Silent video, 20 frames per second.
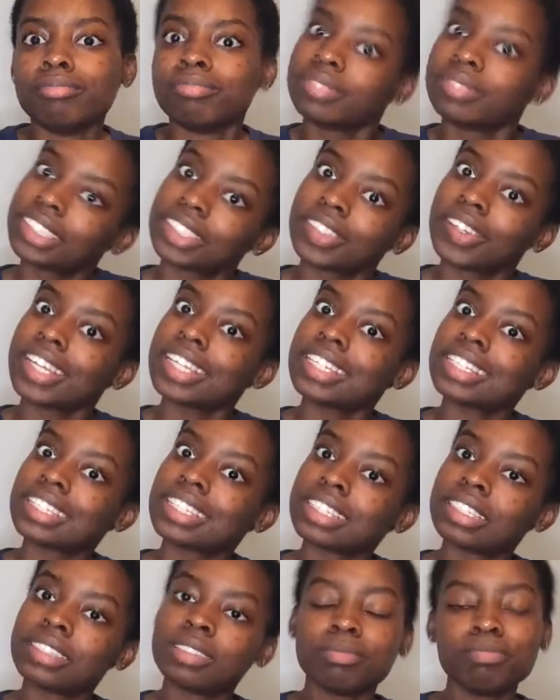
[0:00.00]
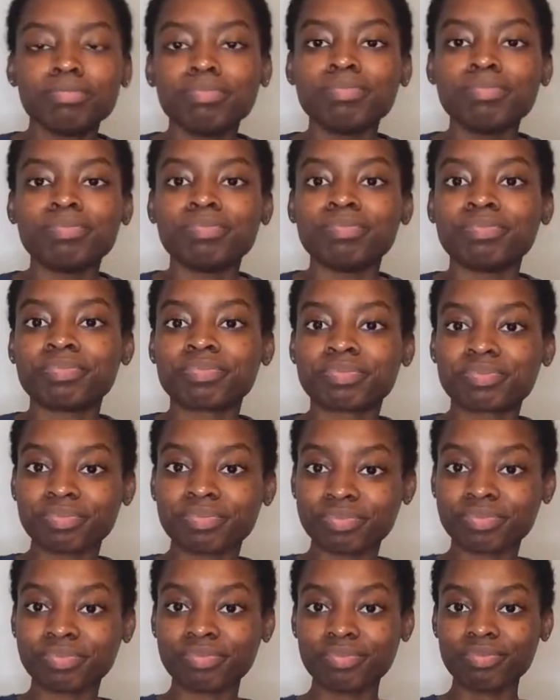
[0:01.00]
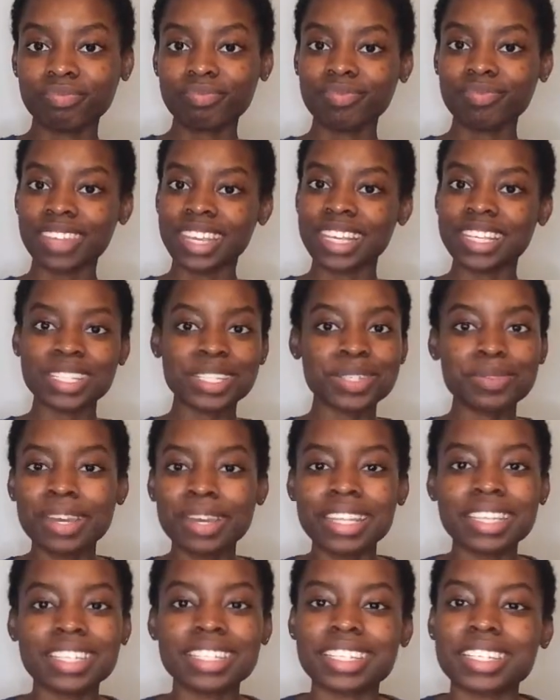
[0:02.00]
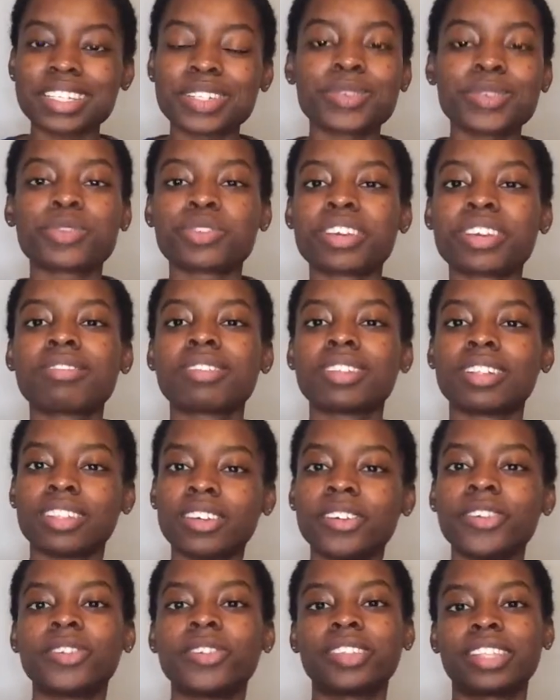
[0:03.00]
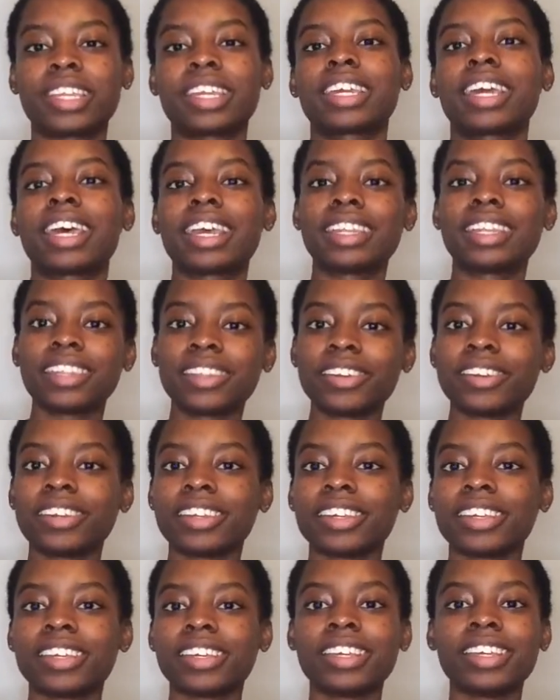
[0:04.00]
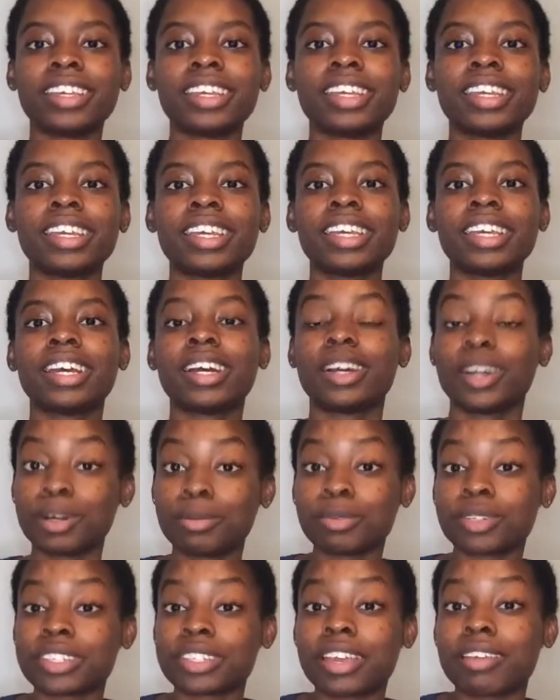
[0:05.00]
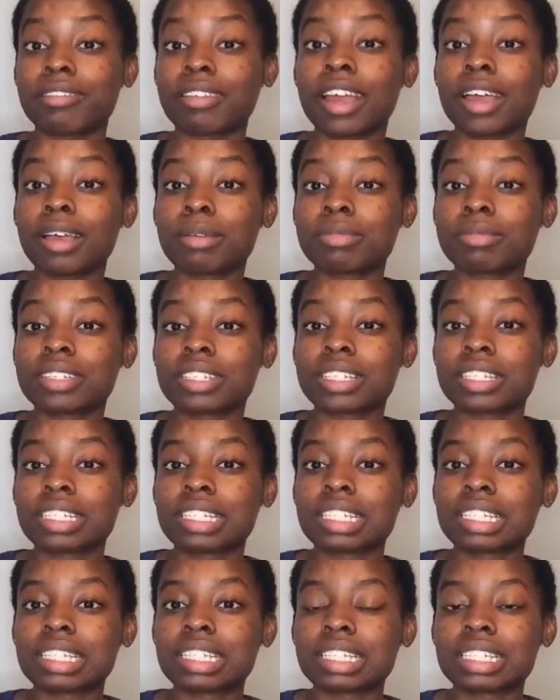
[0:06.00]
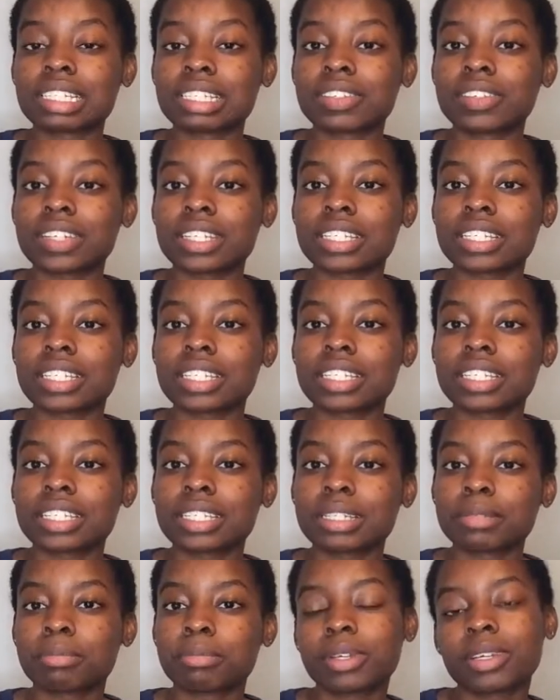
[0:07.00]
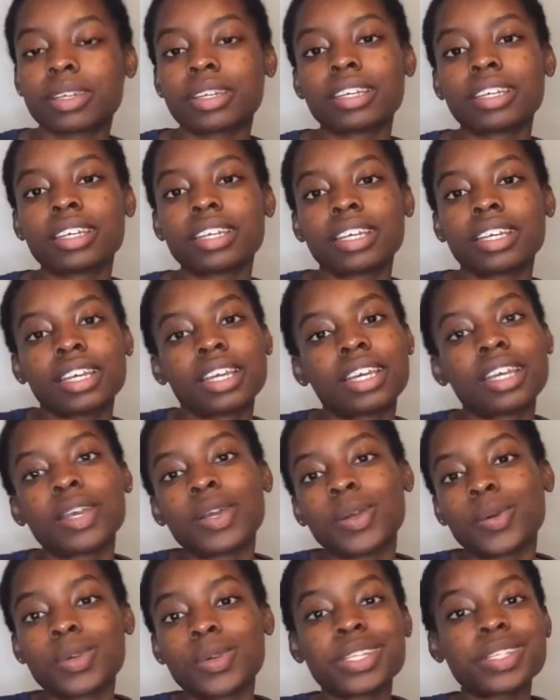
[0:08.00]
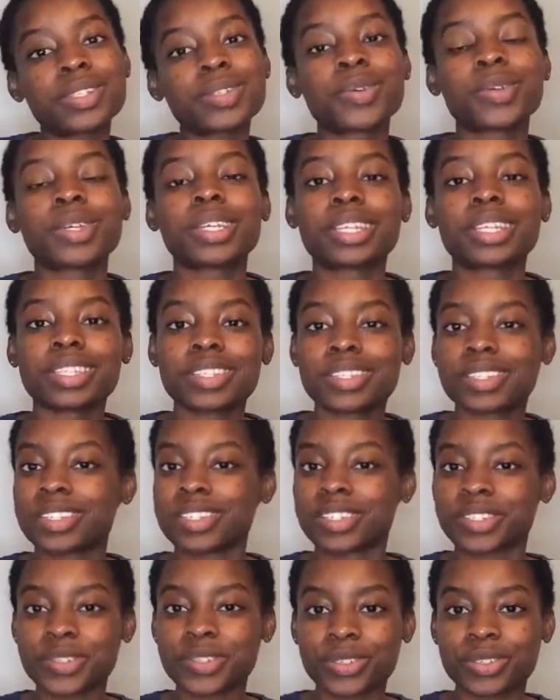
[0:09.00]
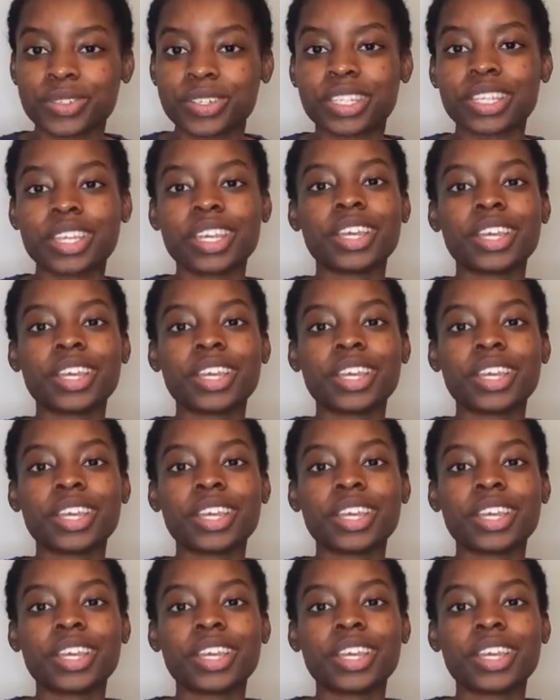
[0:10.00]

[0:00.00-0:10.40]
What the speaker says: It's crazy. This is why they say don't travel alone. Like, I literally almost got robbed. It's crazy. But we're just gonna get into this story.